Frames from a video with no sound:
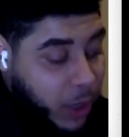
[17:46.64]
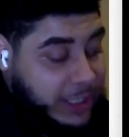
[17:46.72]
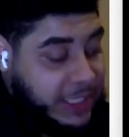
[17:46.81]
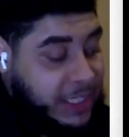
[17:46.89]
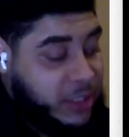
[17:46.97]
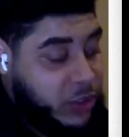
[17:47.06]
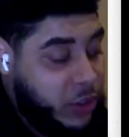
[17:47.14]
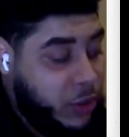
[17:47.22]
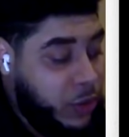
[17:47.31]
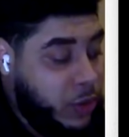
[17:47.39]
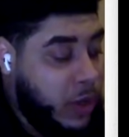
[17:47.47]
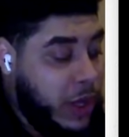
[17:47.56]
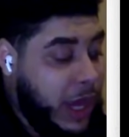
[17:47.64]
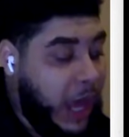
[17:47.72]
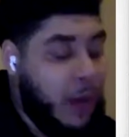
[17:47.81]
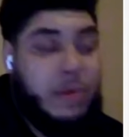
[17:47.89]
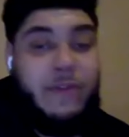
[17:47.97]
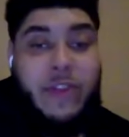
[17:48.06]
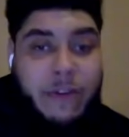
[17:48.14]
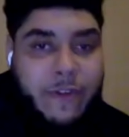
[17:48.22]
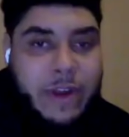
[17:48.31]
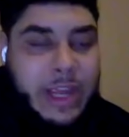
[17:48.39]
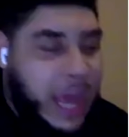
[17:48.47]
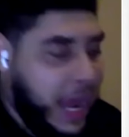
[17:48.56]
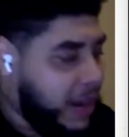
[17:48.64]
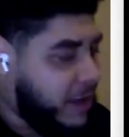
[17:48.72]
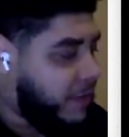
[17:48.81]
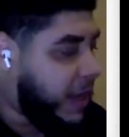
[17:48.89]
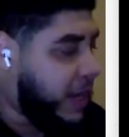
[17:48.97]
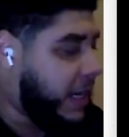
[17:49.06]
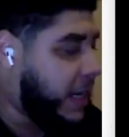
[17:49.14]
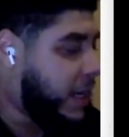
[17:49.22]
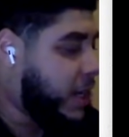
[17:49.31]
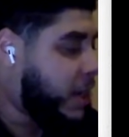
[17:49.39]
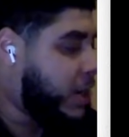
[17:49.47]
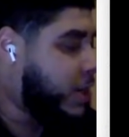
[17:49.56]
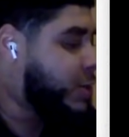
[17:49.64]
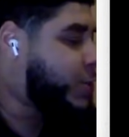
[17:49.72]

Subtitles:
a season 2, and we've definitely elevated it. Yeah.